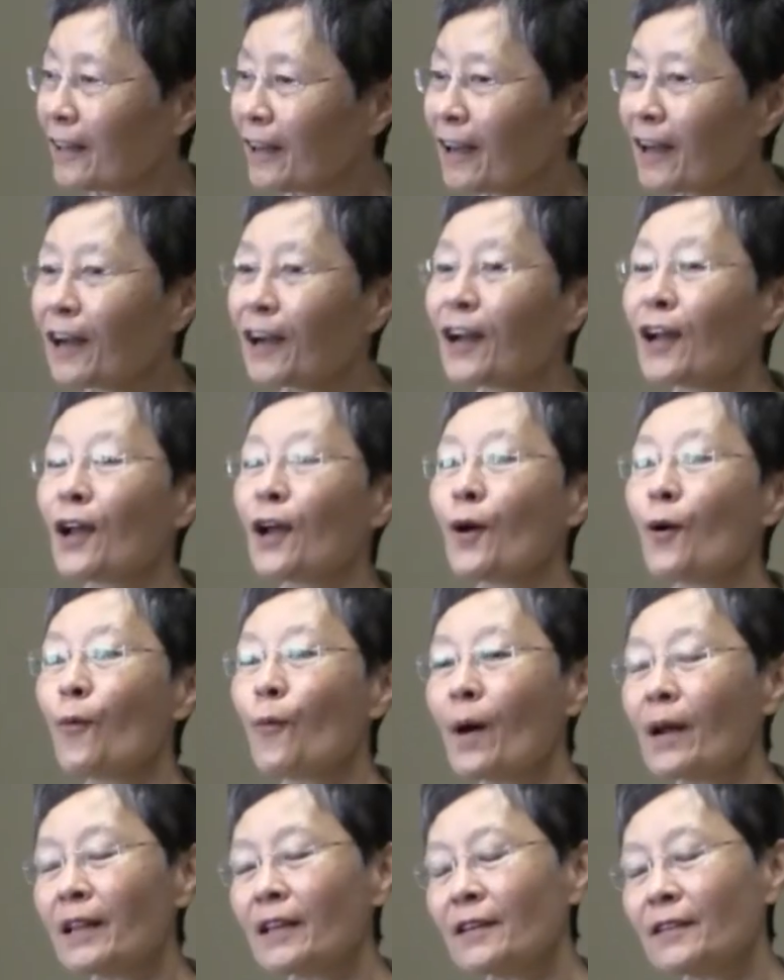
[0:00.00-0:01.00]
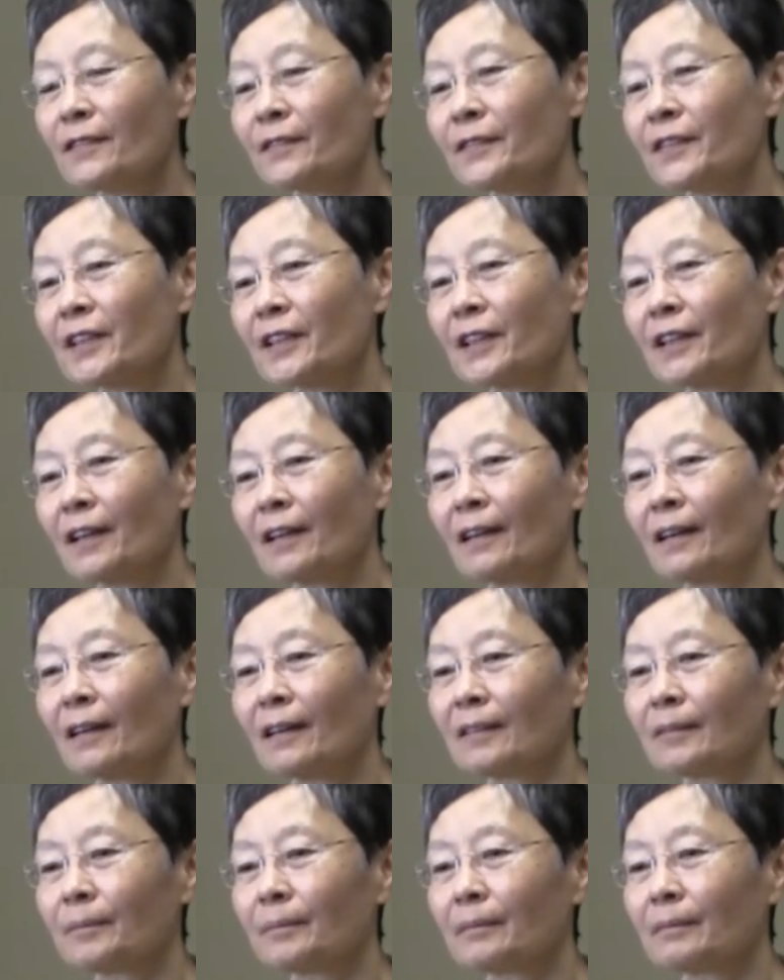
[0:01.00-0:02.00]
Yeah. One of the,
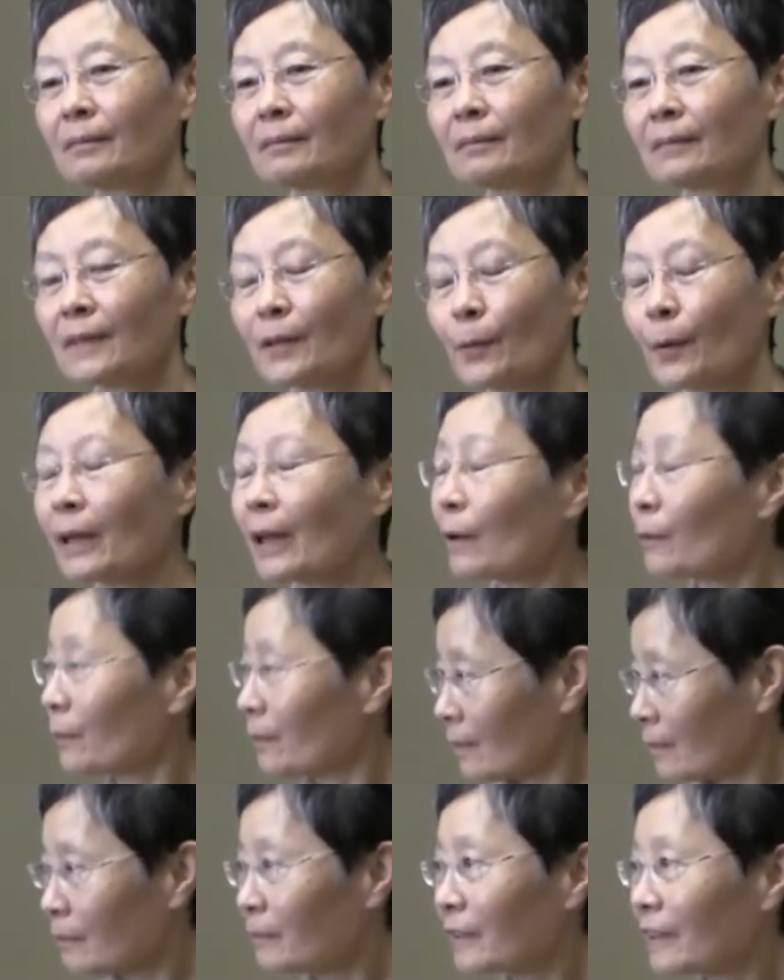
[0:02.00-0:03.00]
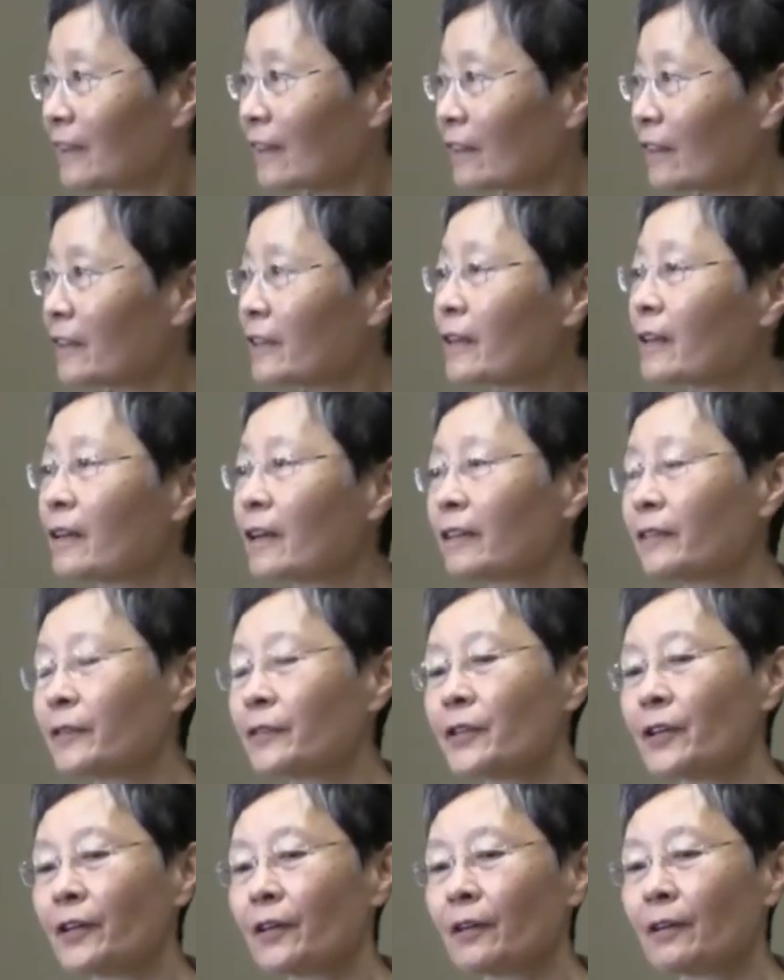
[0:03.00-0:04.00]
um, when I read the
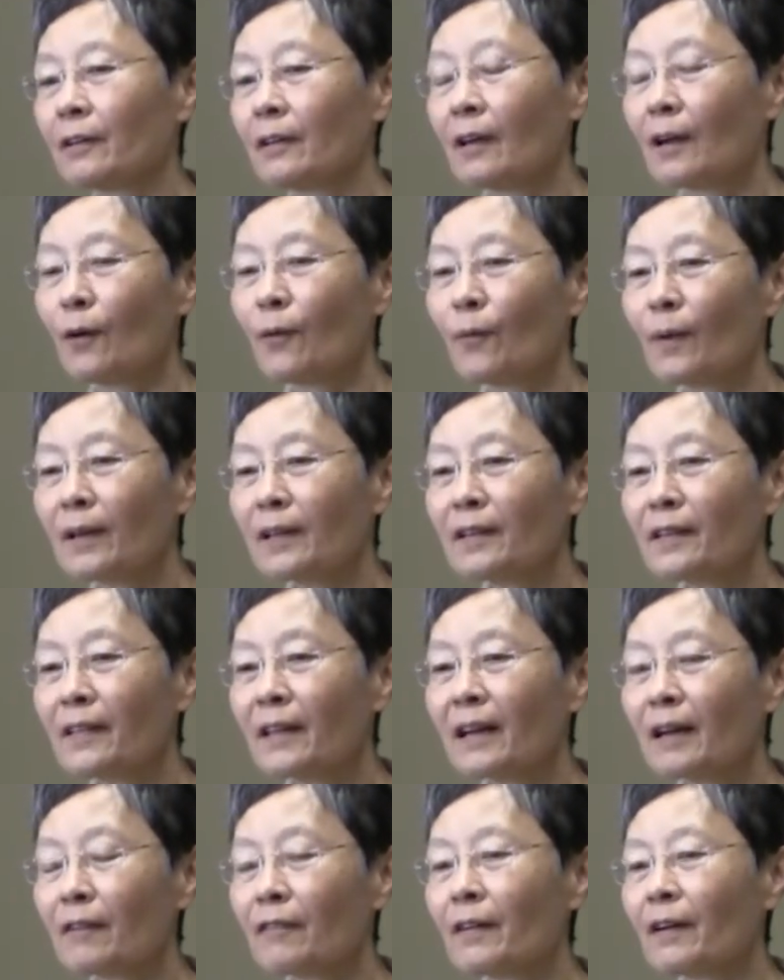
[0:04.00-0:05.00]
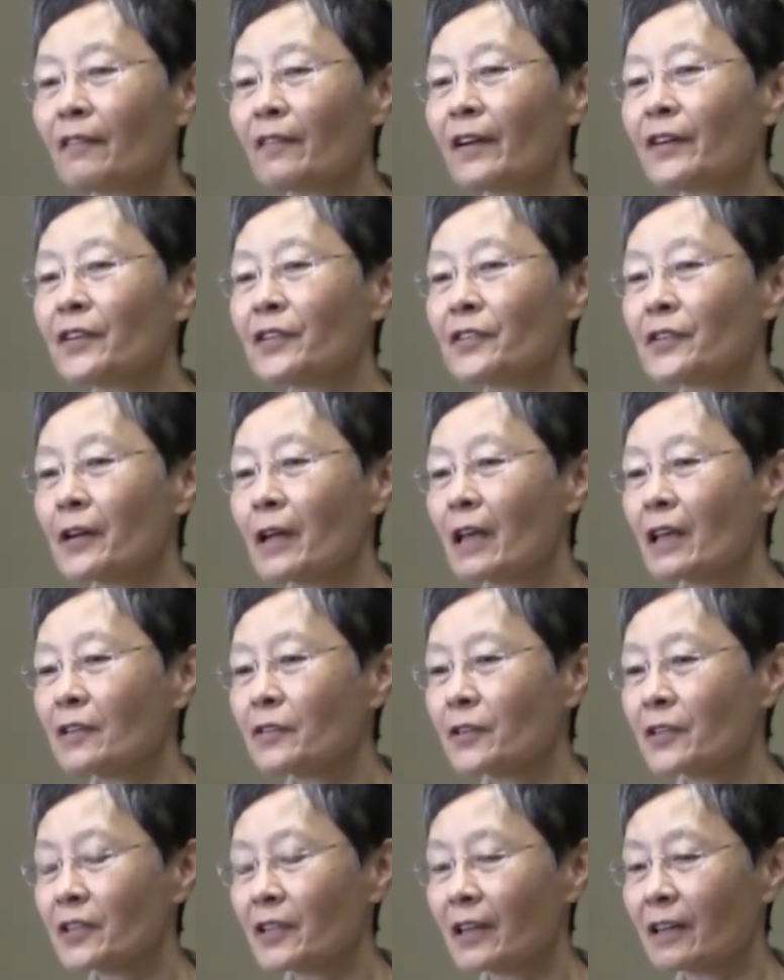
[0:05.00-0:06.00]
literature, mm-hmm. one thing I found very
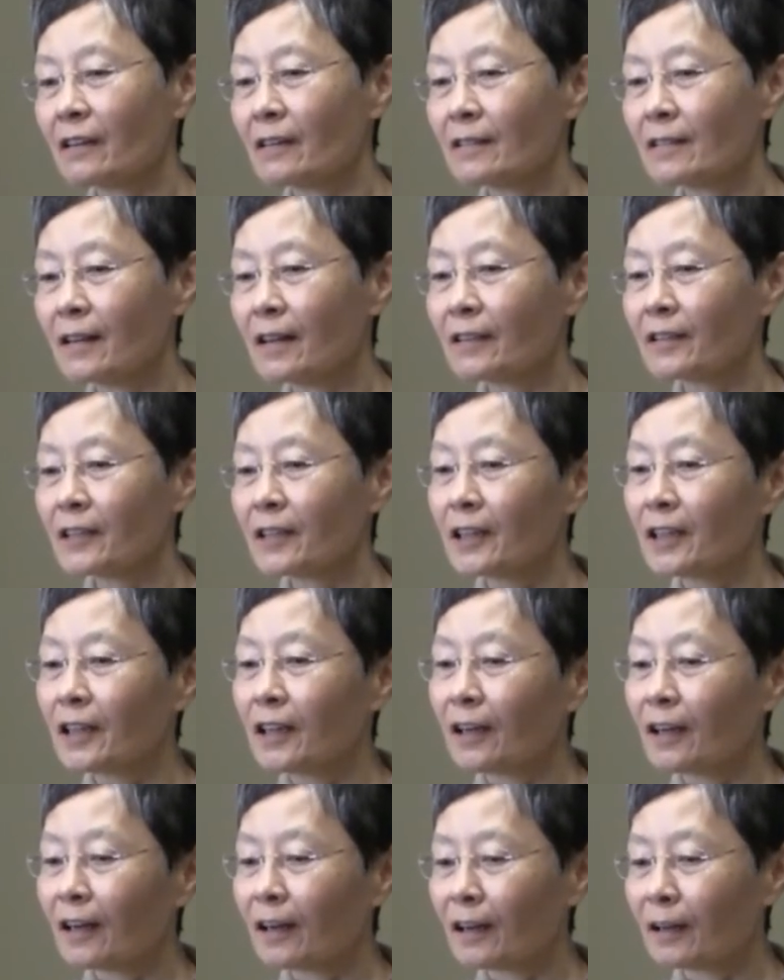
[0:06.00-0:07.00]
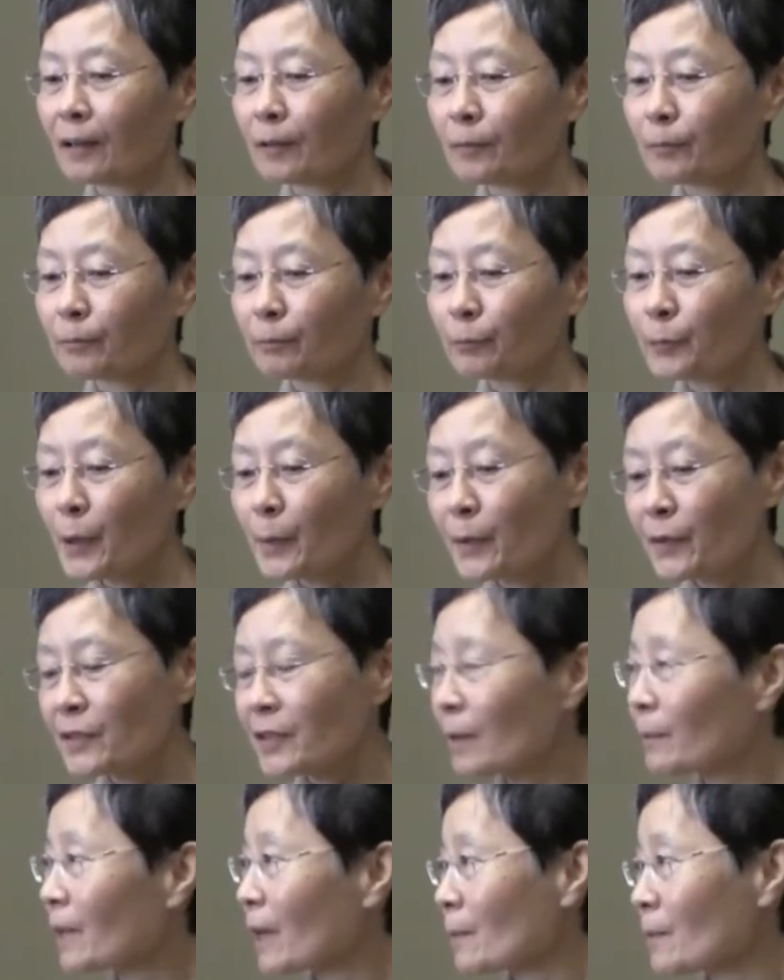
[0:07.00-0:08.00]
interesting is that um, people
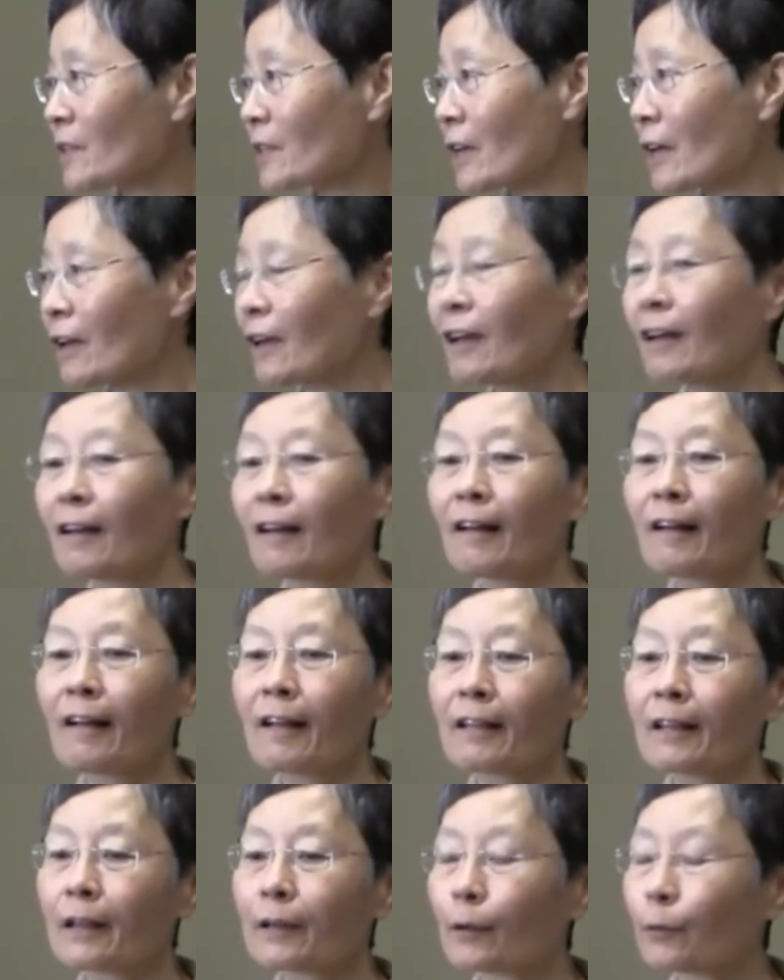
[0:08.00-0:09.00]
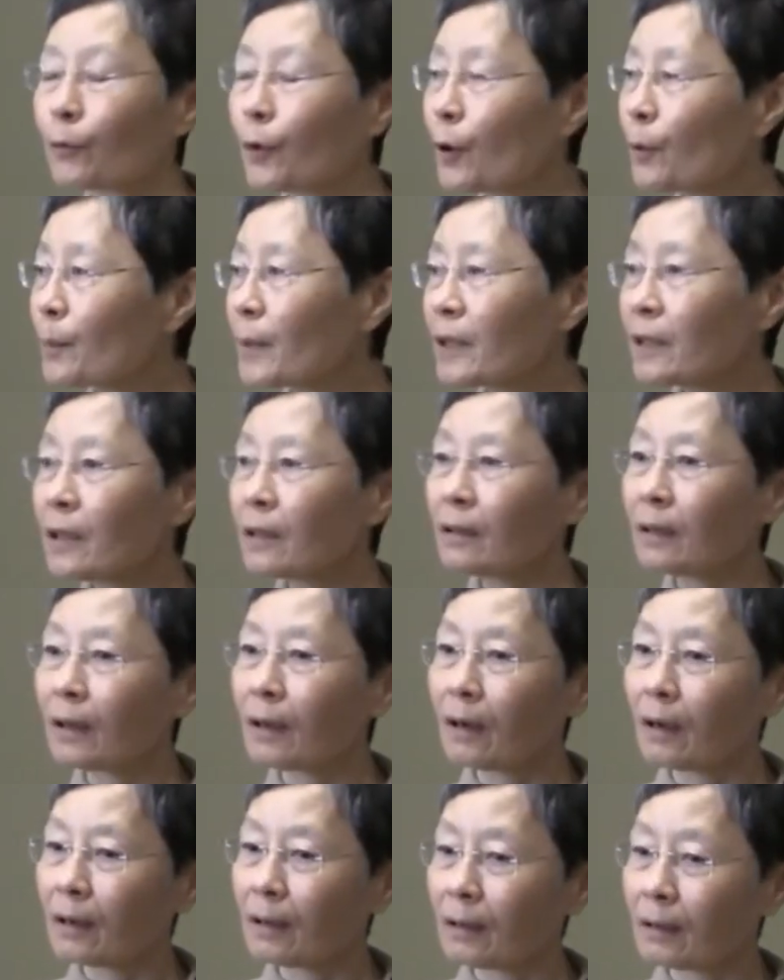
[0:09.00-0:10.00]
sometimes say that the Roman
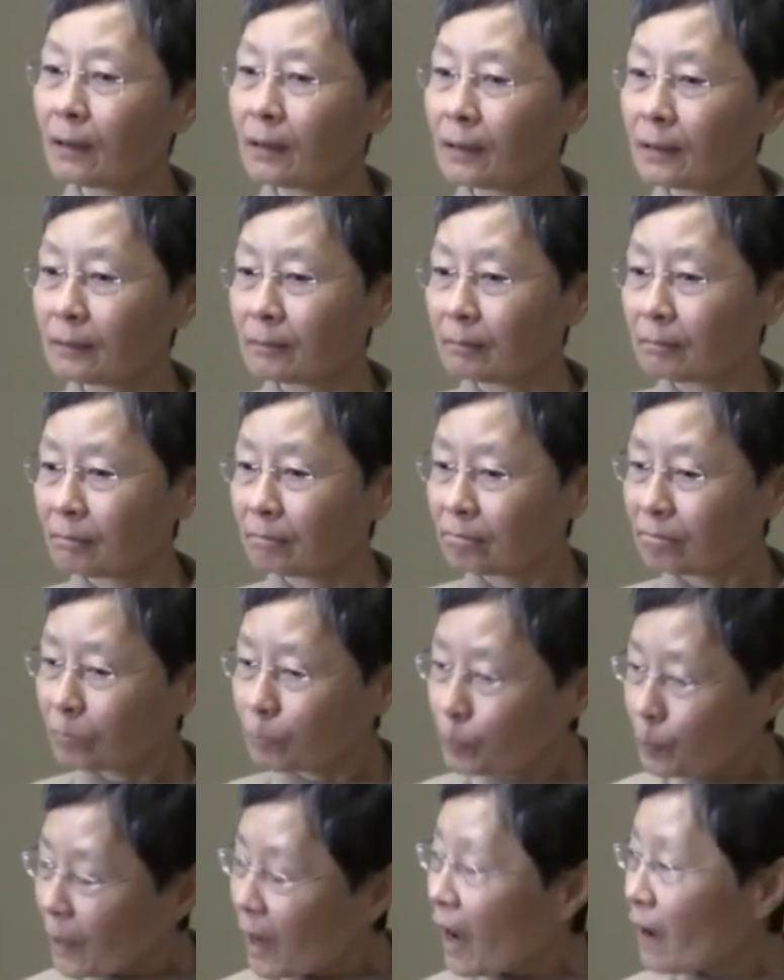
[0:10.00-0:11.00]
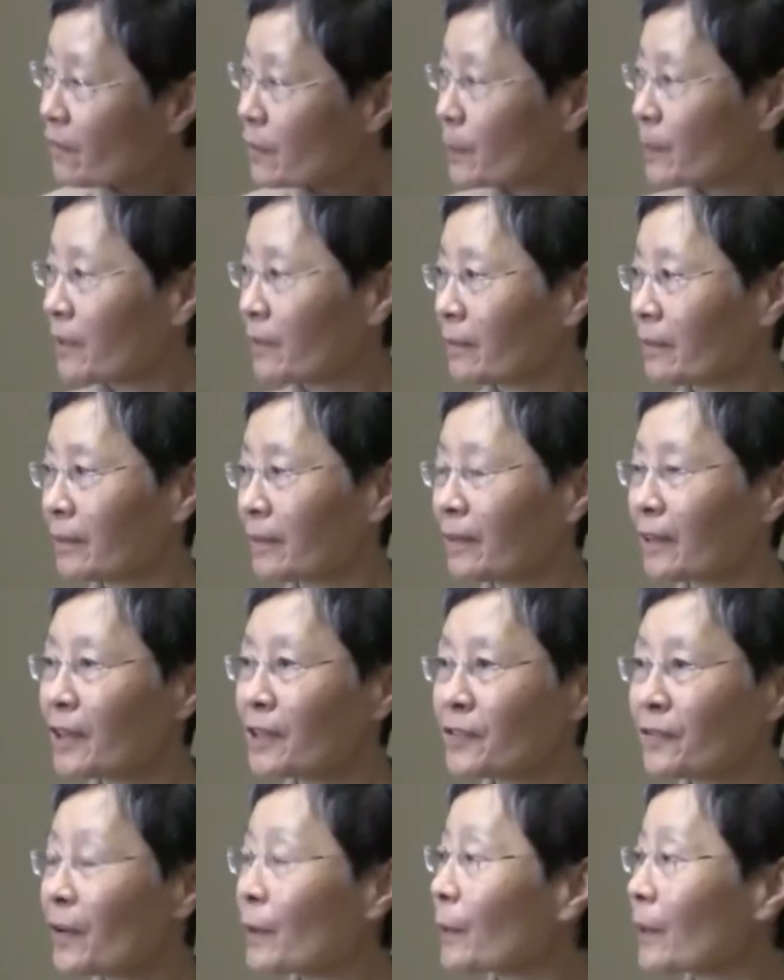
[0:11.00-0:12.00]
um, government
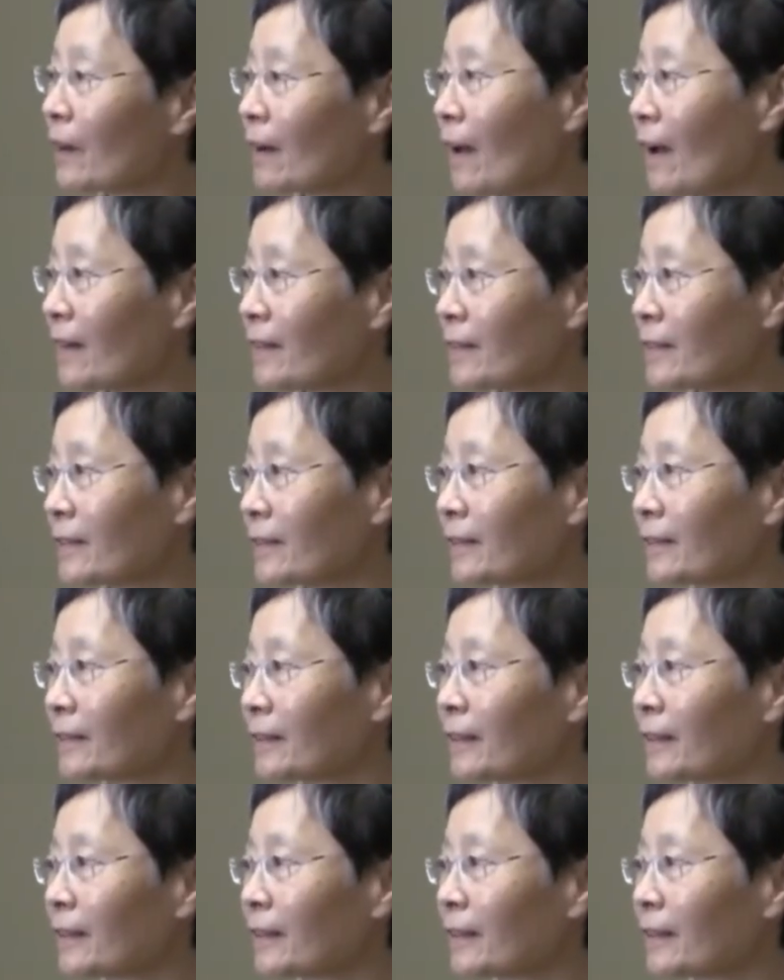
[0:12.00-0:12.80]
is very light.